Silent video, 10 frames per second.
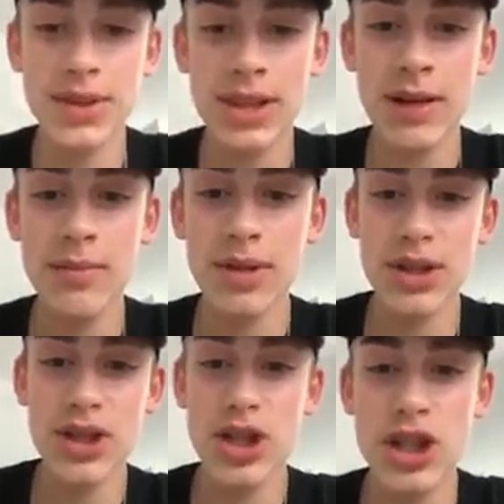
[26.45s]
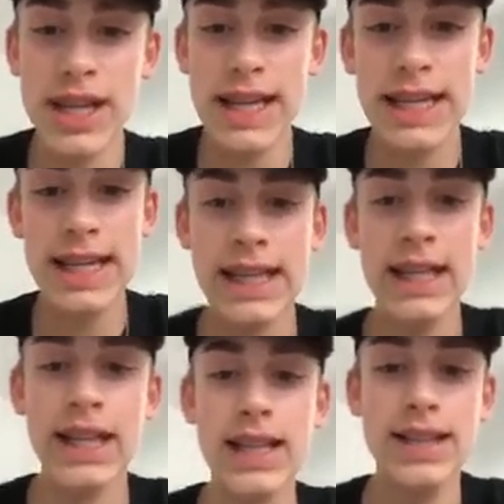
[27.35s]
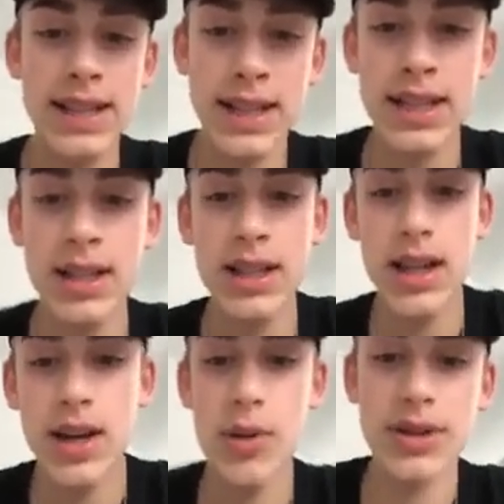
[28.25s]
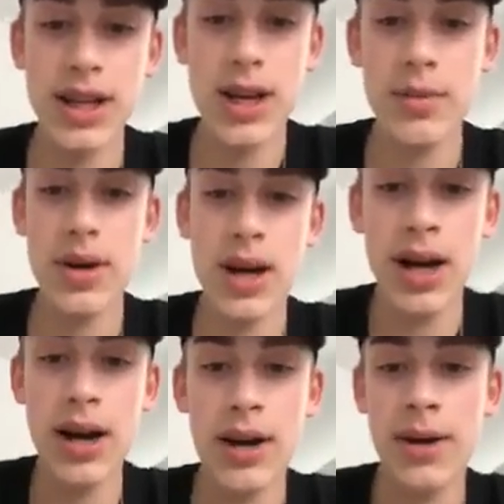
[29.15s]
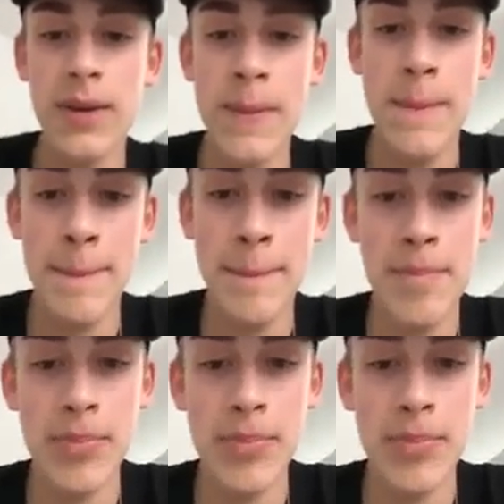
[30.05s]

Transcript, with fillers: What's up, Genie19? What's up, um...